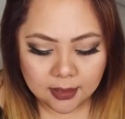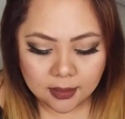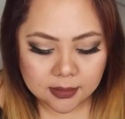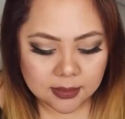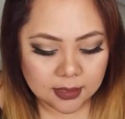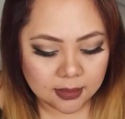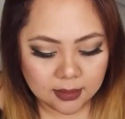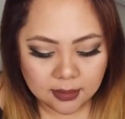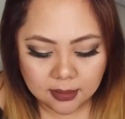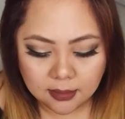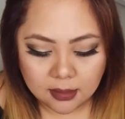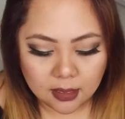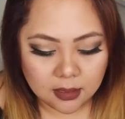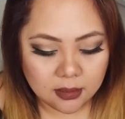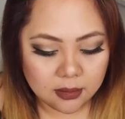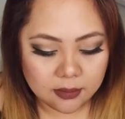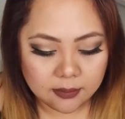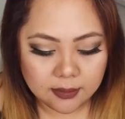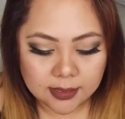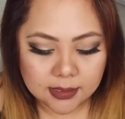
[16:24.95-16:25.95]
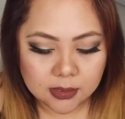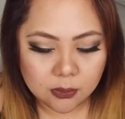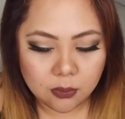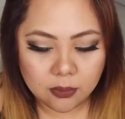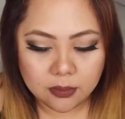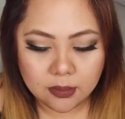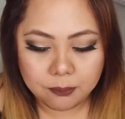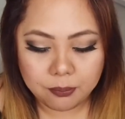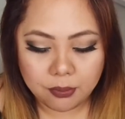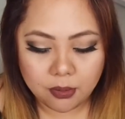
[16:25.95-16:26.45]
So I think, I don't know, these are
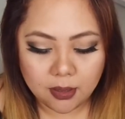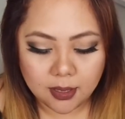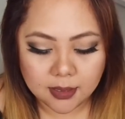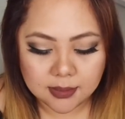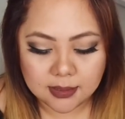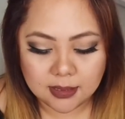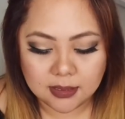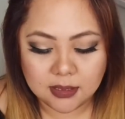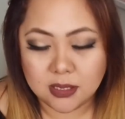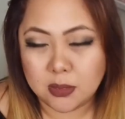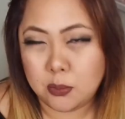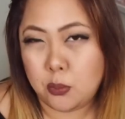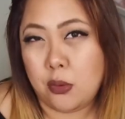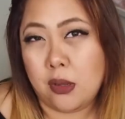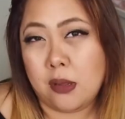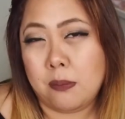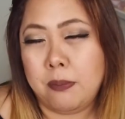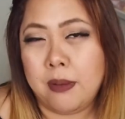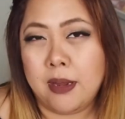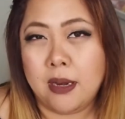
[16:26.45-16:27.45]
one of the products that just work